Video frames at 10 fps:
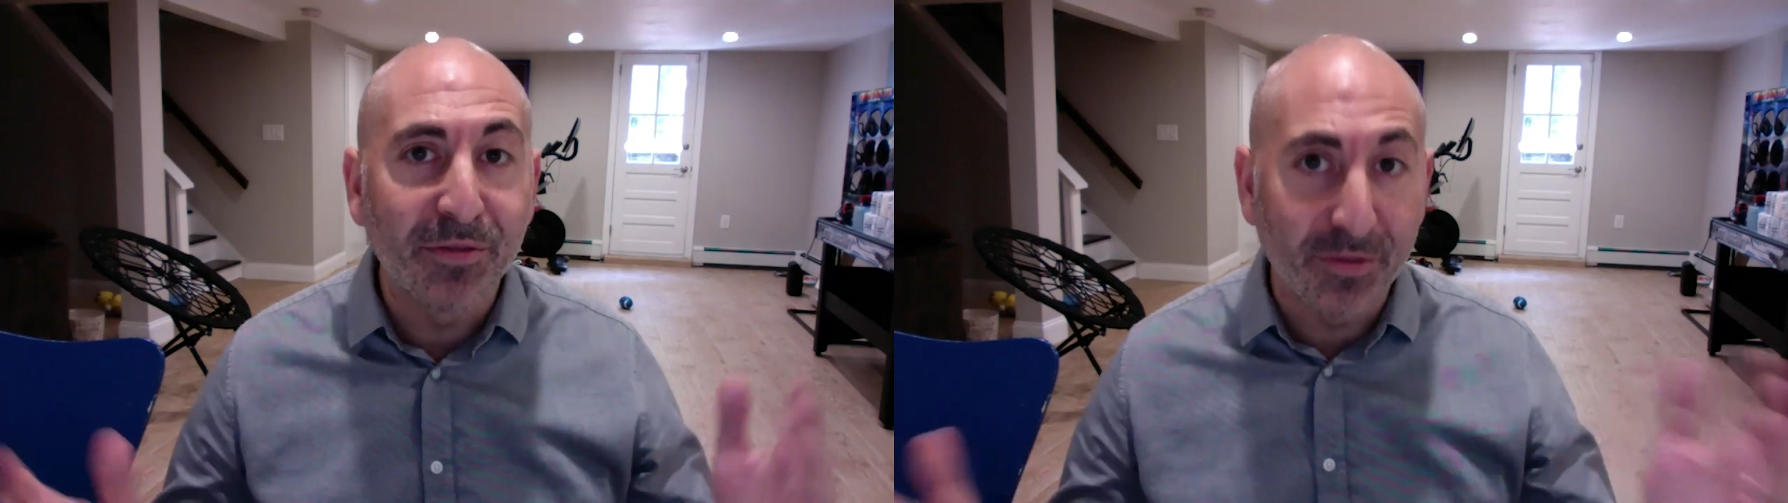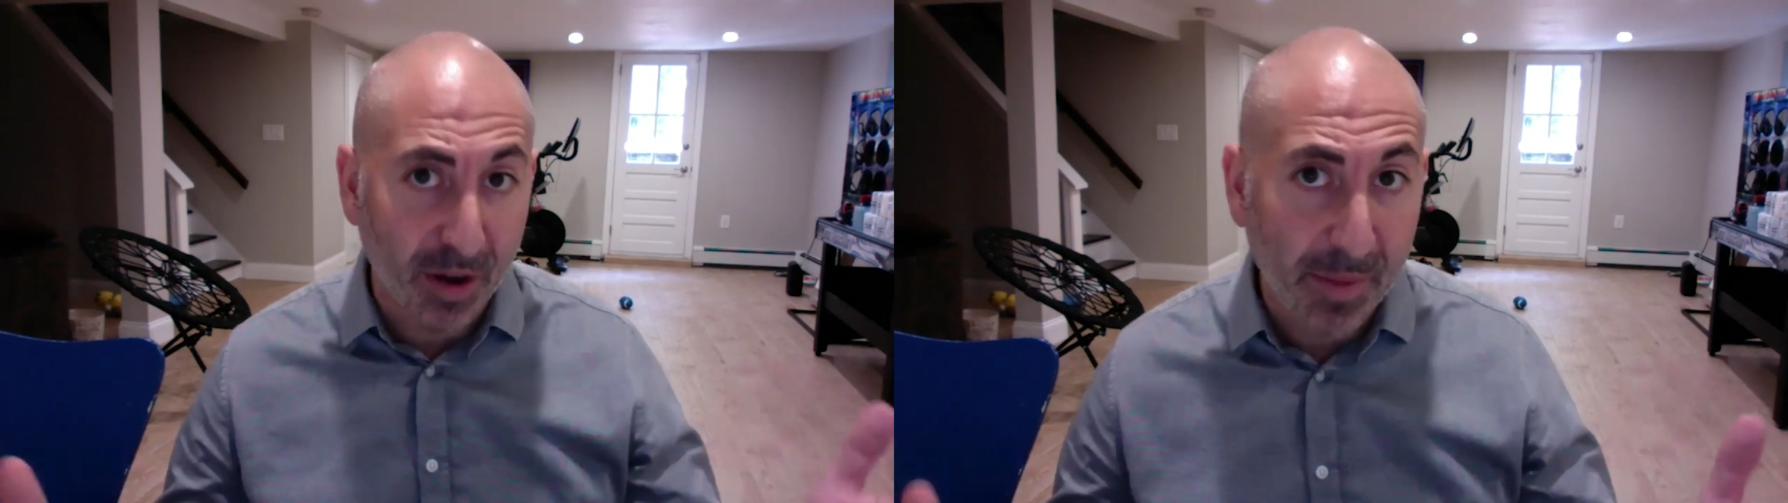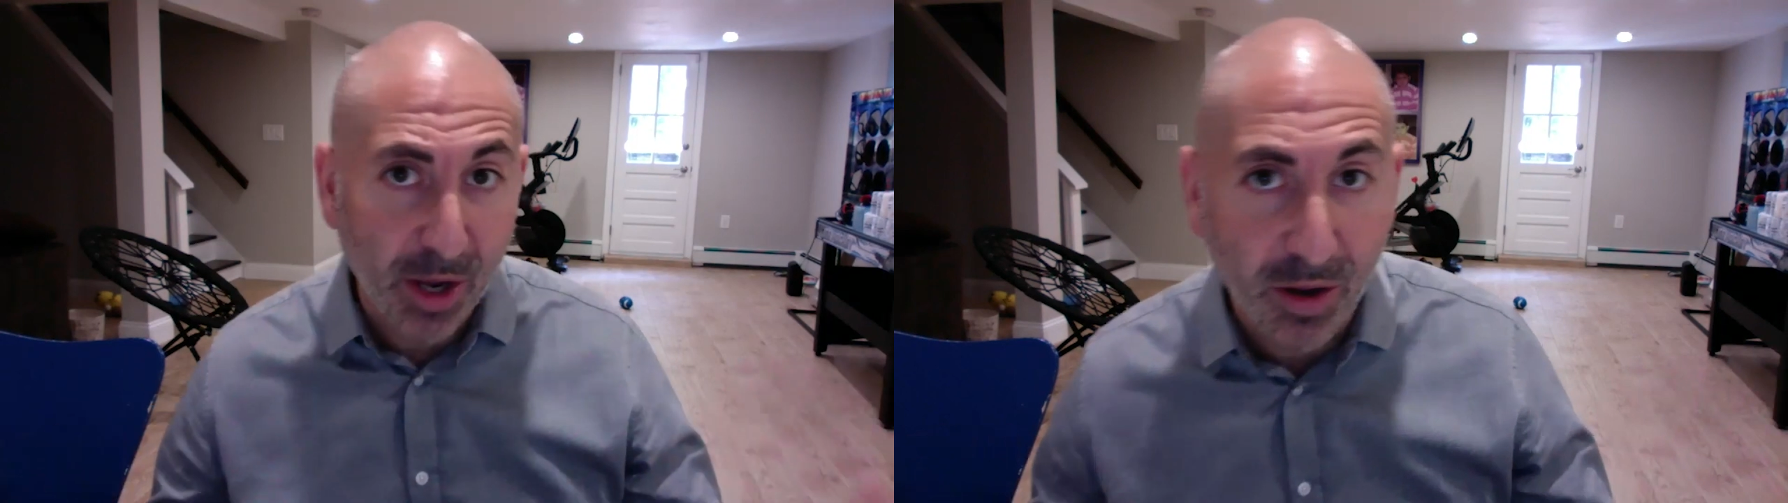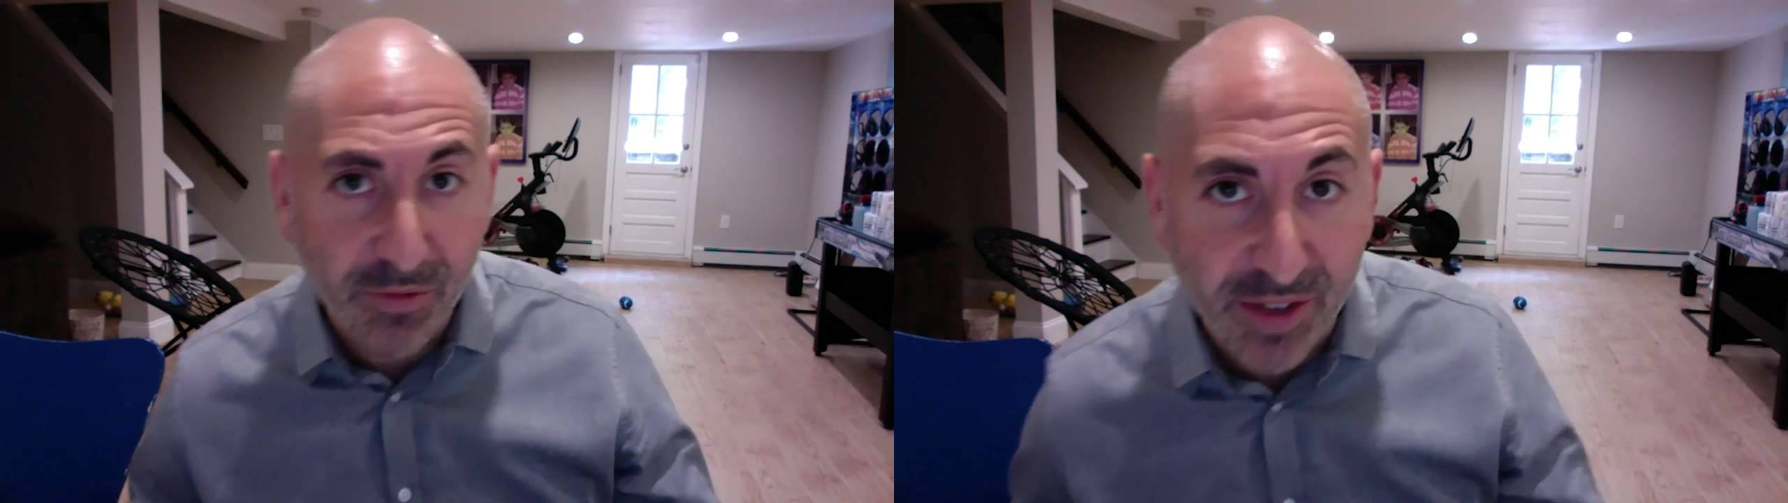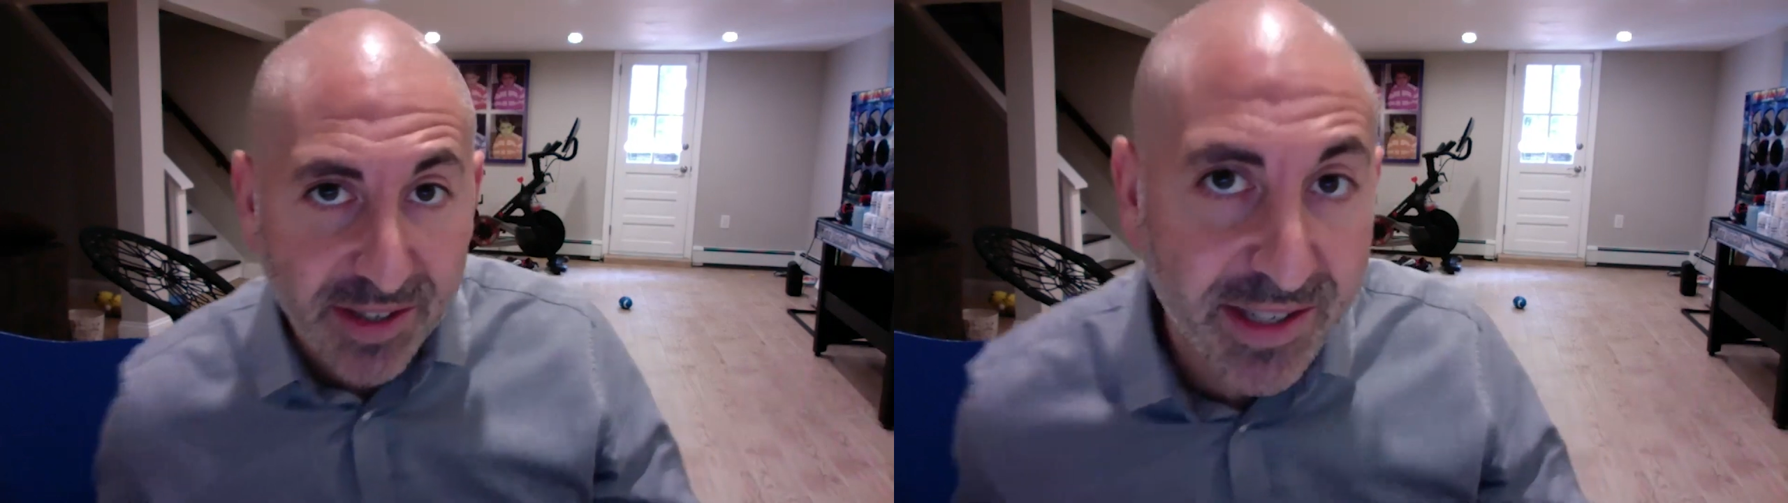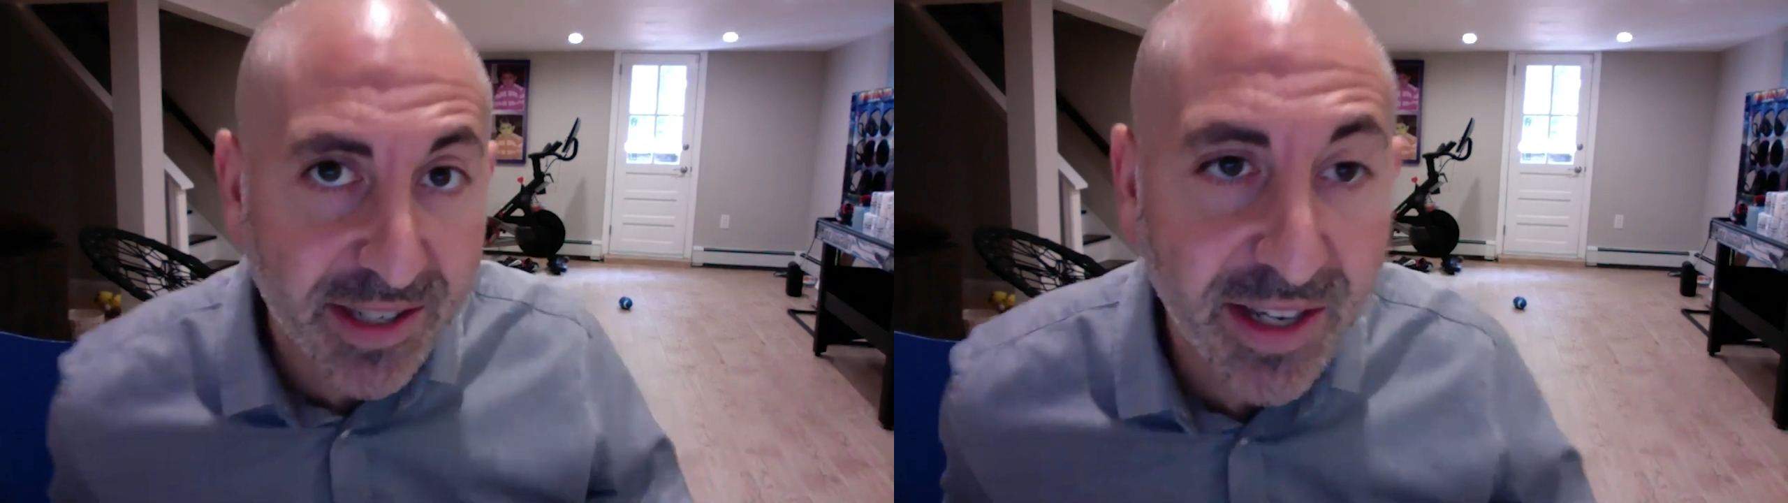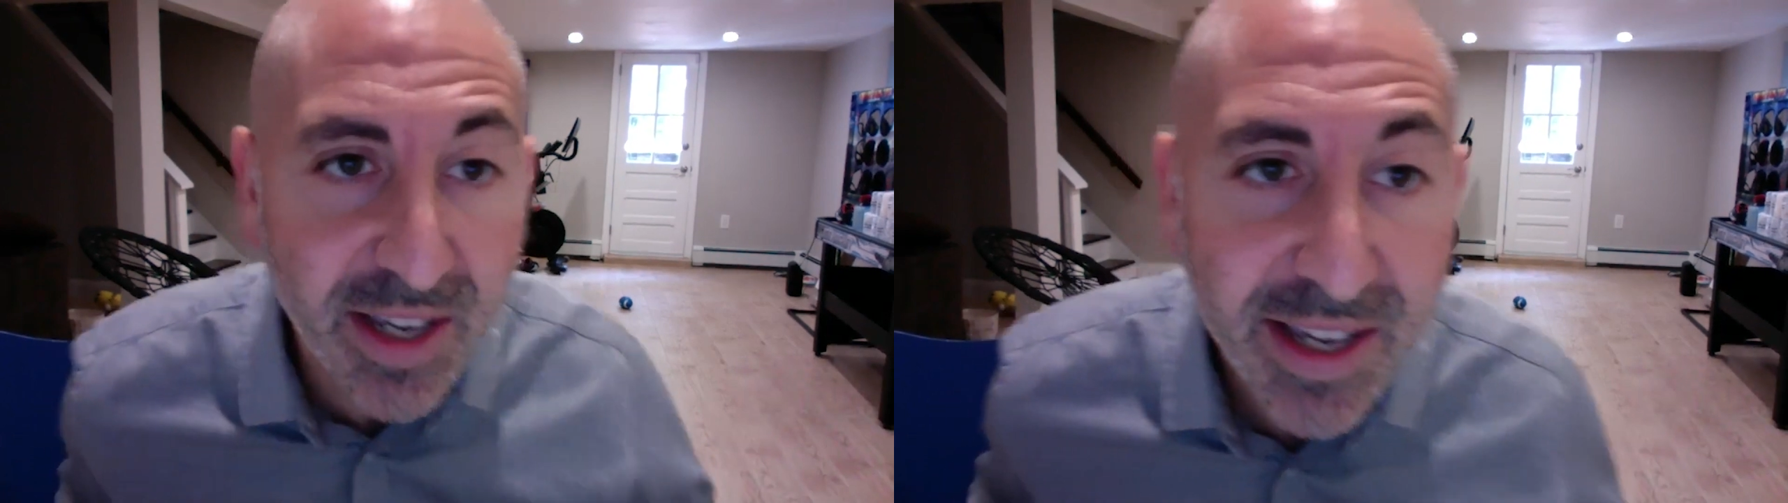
from my office.